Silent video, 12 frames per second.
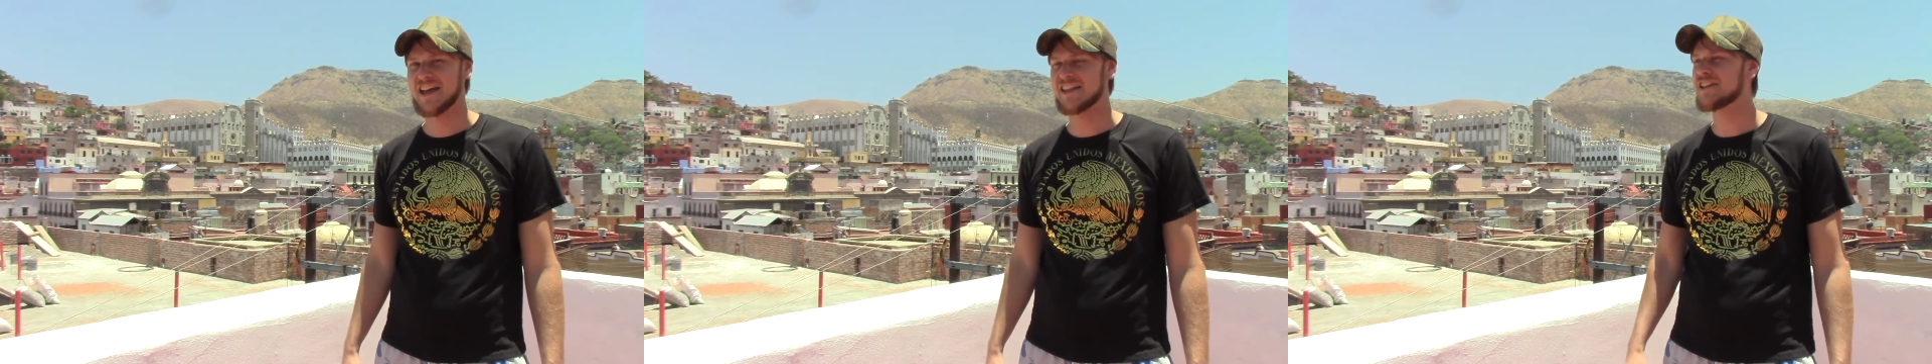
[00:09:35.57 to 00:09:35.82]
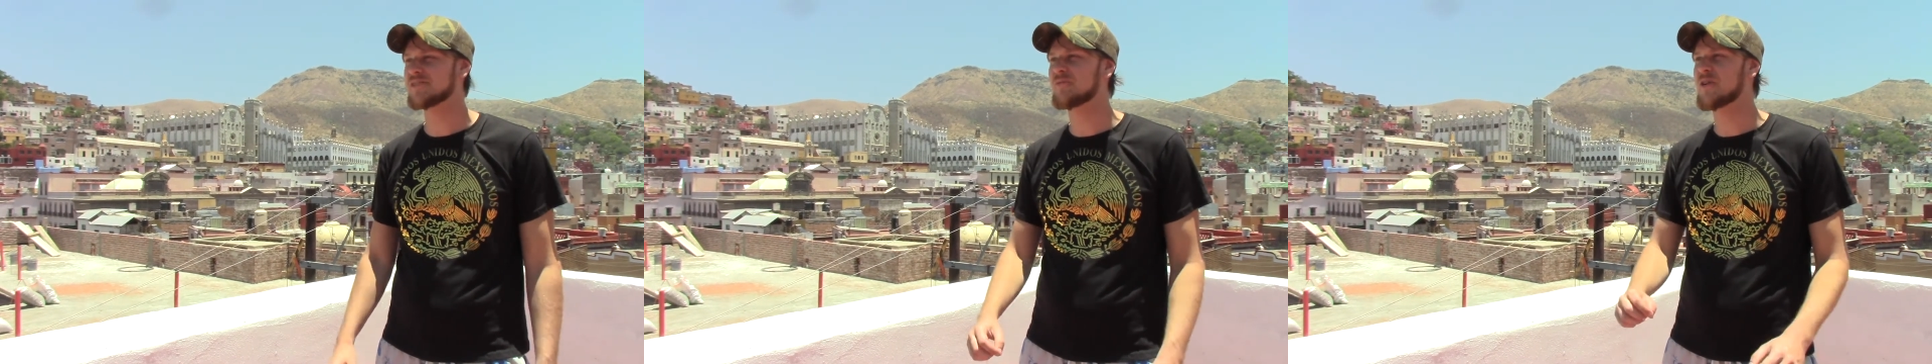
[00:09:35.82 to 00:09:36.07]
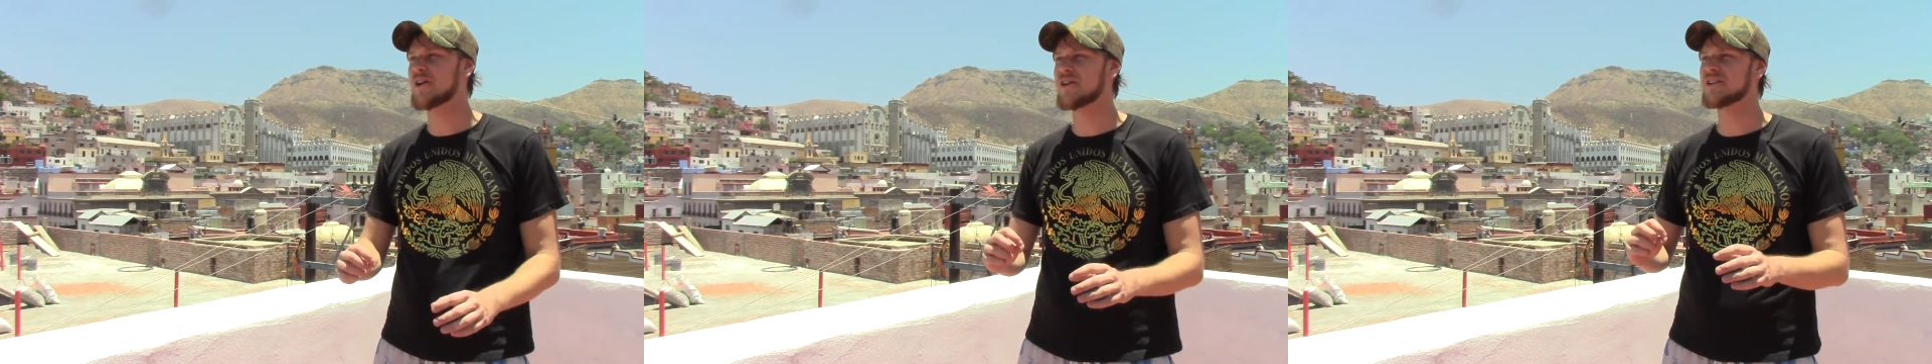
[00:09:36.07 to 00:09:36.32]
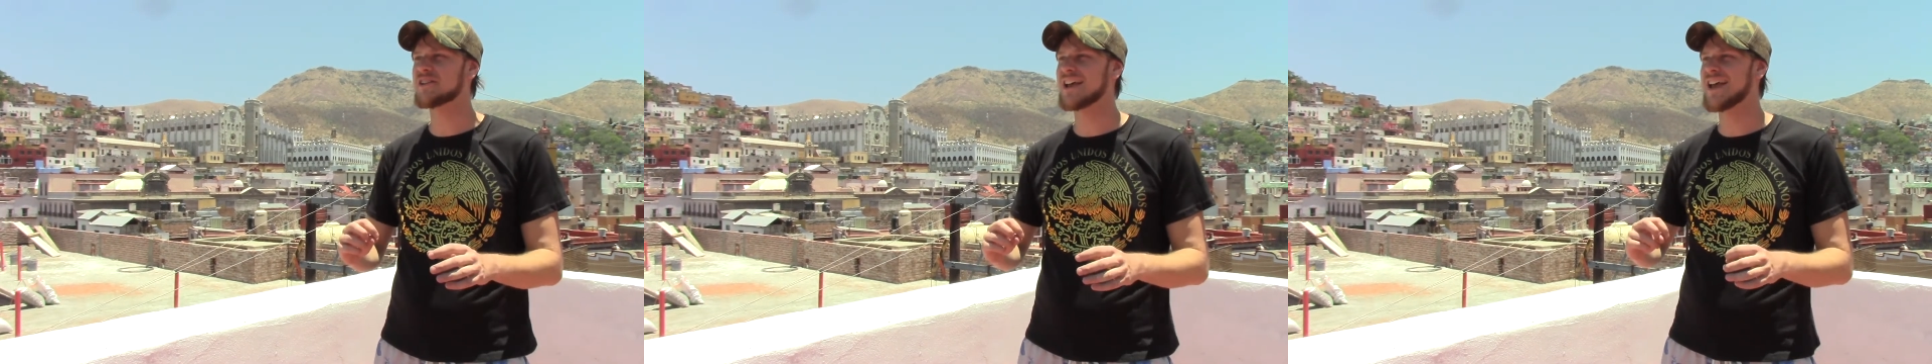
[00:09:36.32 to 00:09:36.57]
This
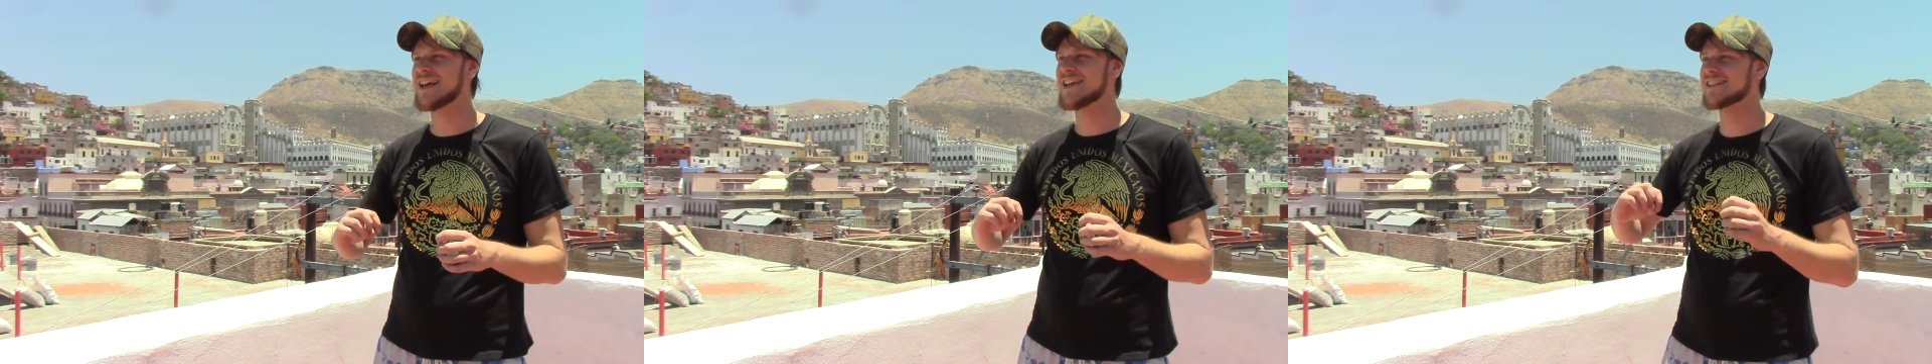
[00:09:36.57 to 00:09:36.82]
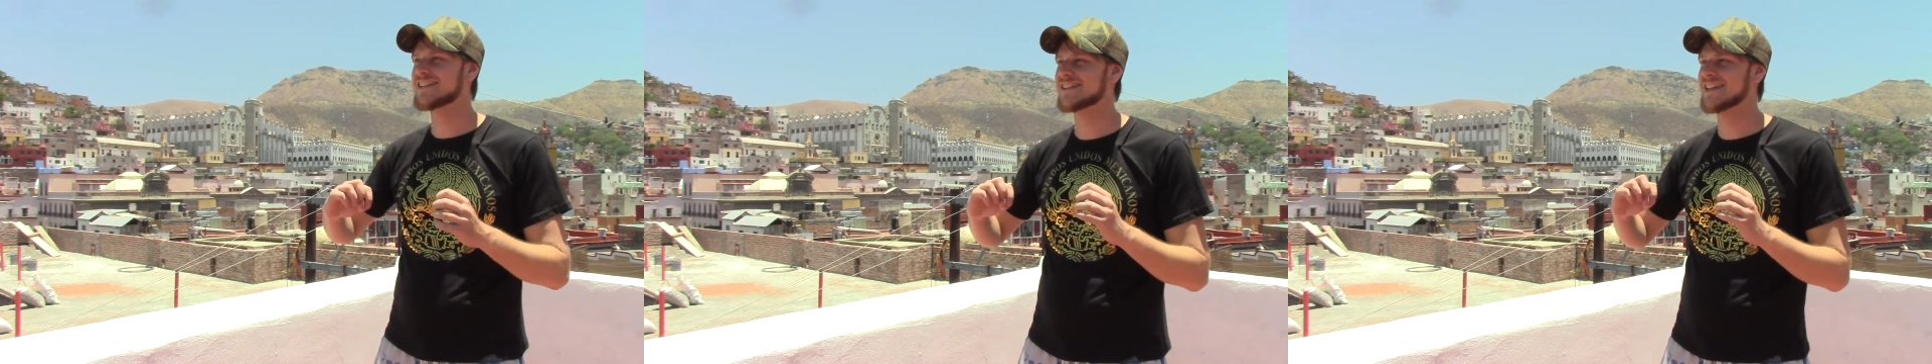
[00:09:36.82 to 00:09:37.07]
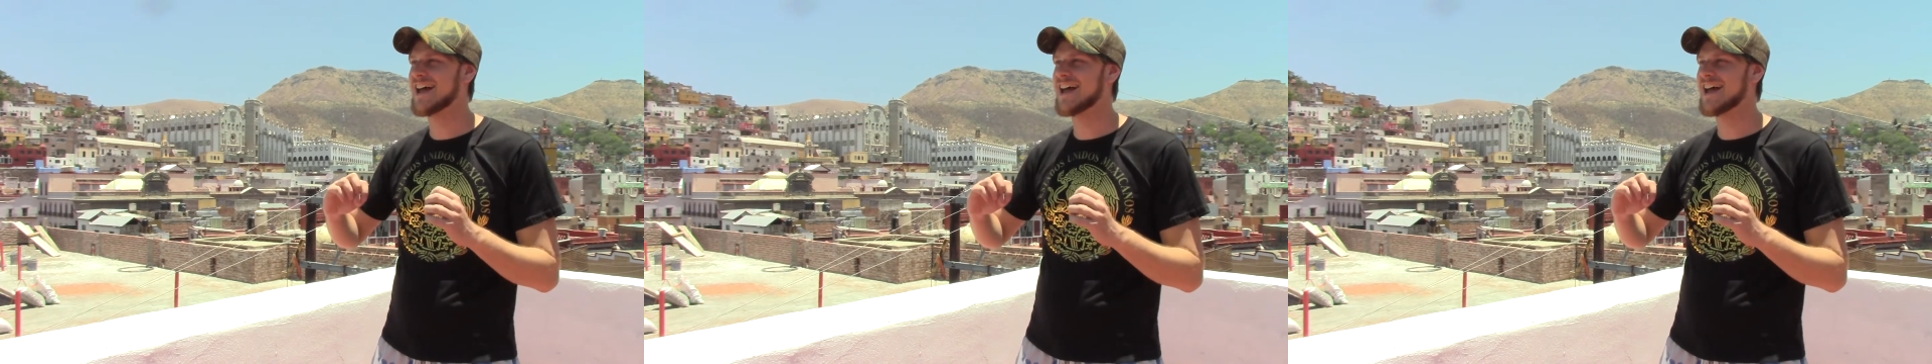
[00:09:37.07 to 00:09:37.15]
world is